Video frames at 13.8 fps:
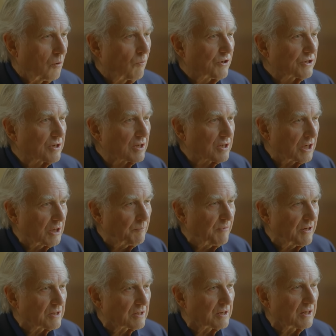which
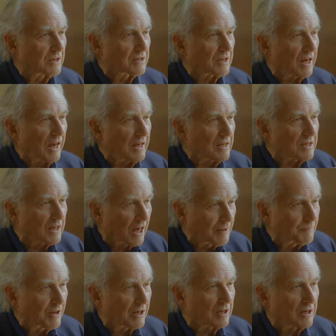determines its
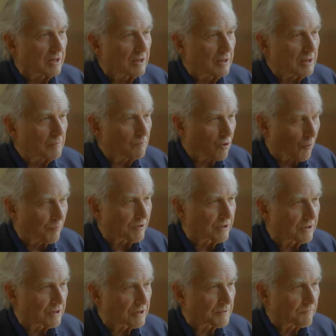enzymic
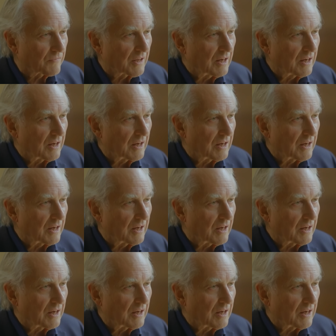properties.